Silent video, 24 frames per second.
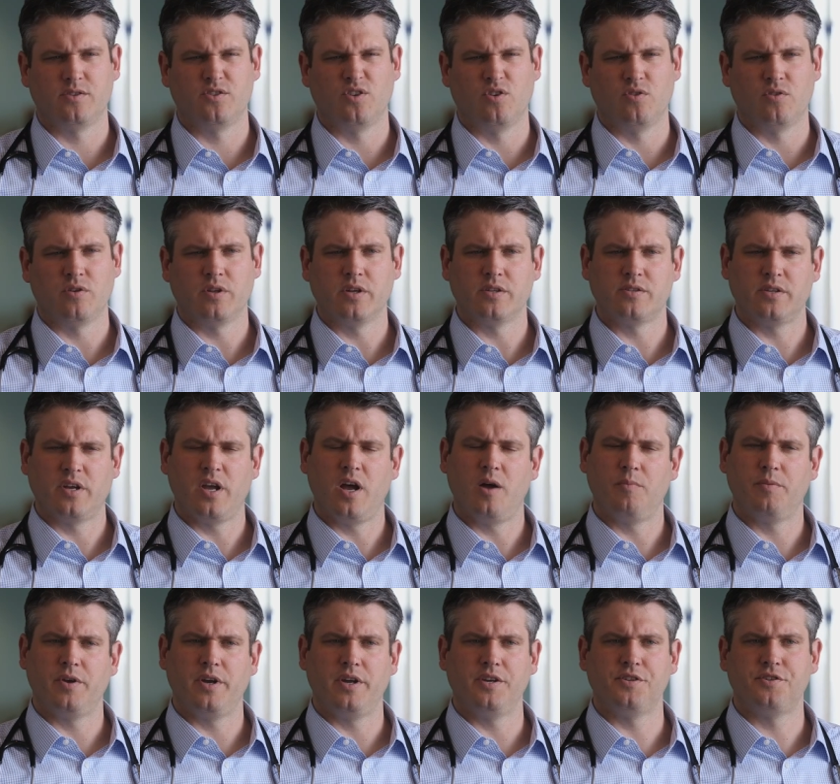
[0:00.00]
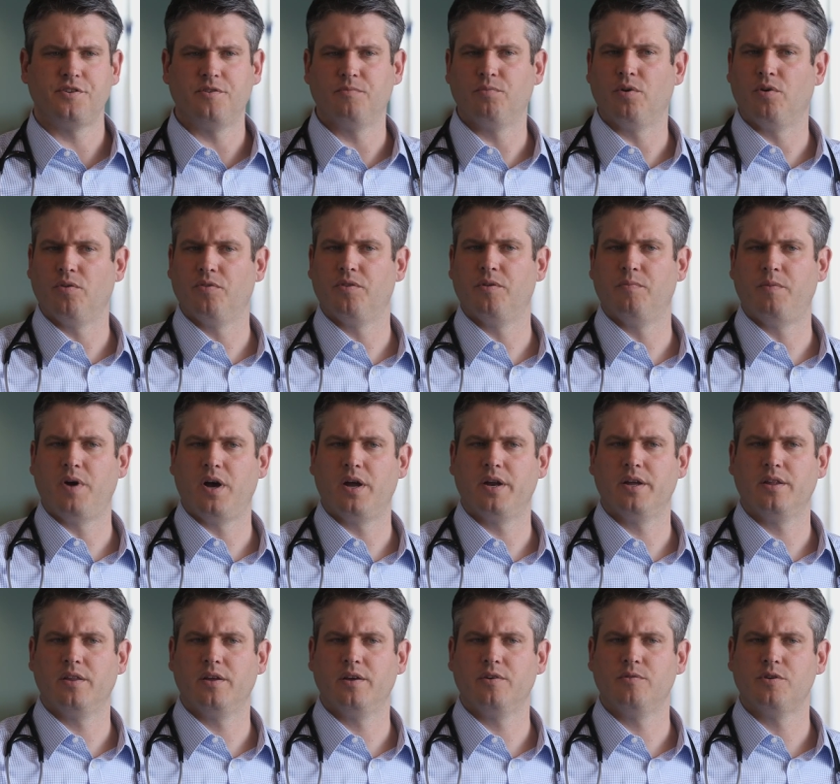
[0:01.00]
So it's a combination of both the
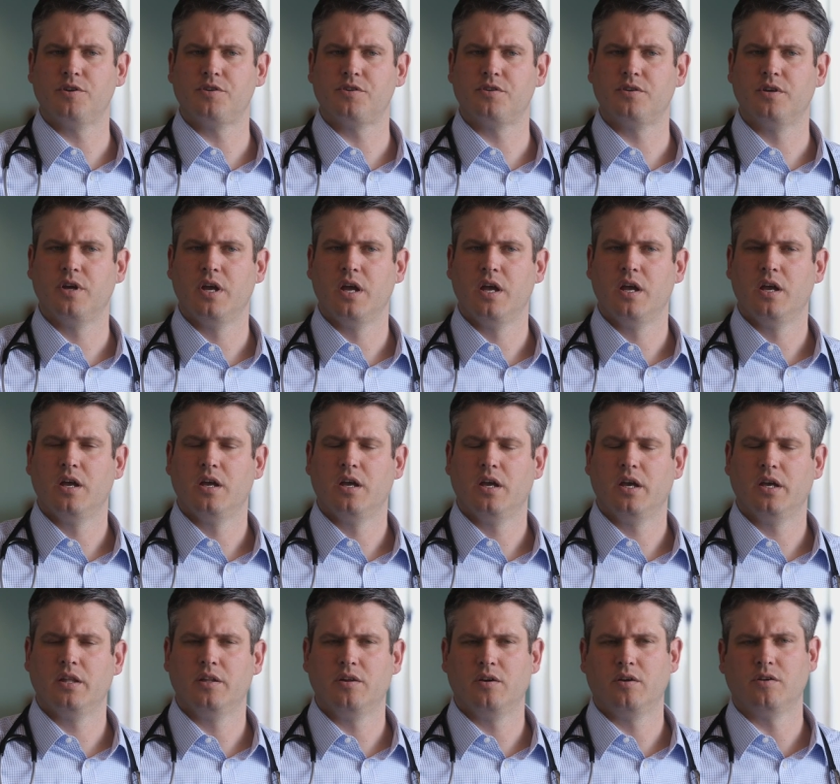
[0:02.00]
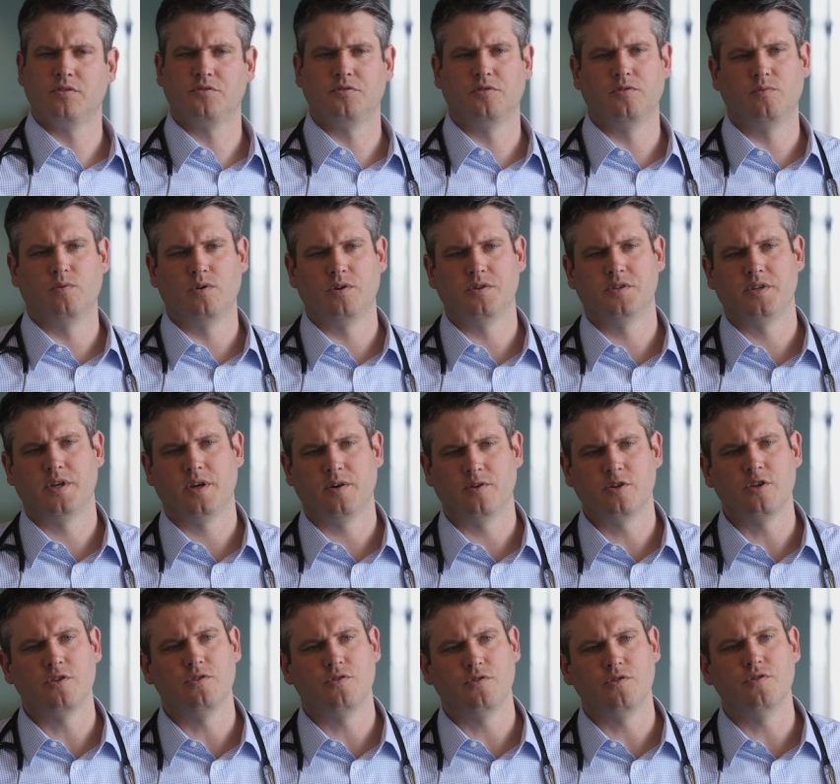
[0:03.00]
body language and then also the words
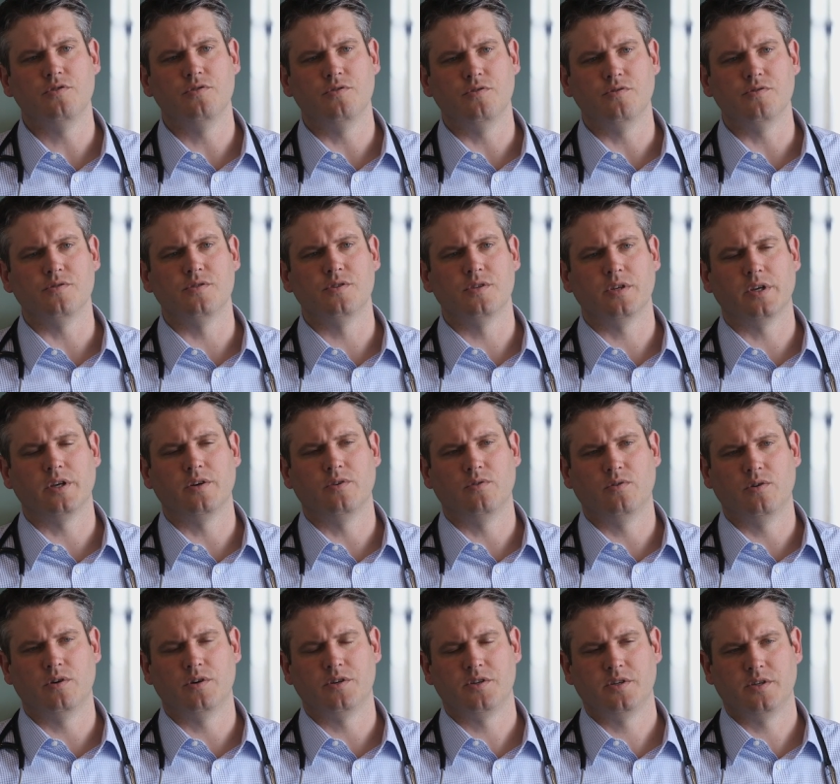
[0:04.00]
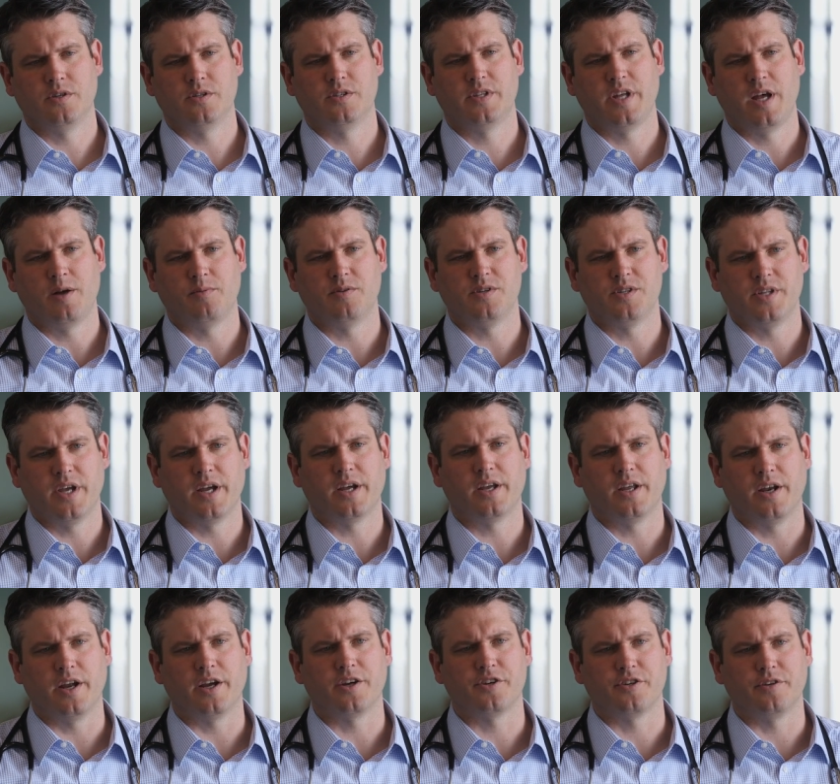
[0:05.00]
that you use in order to establish that
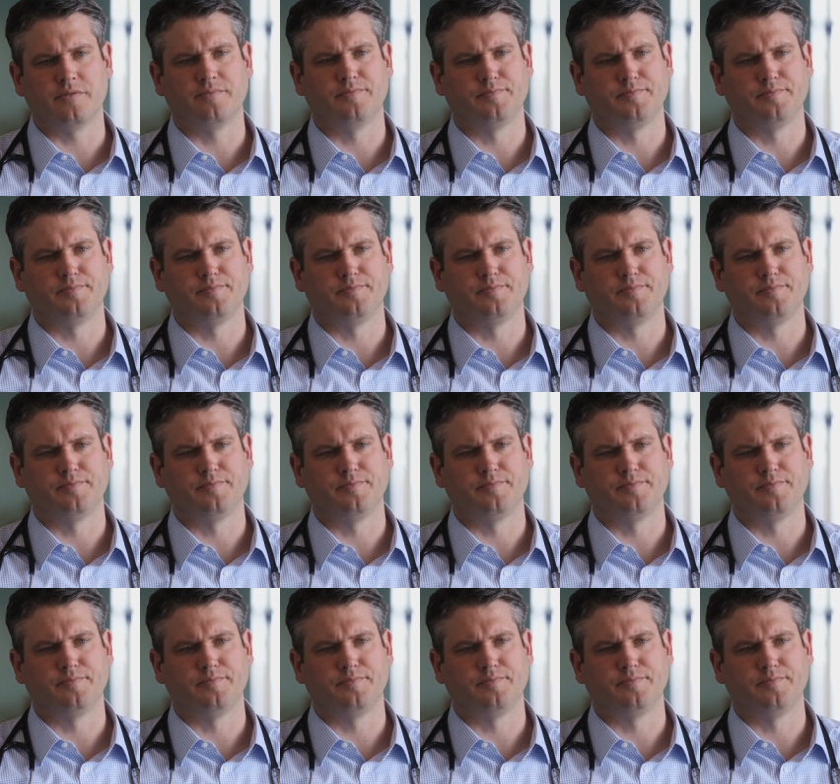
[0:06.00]
connection.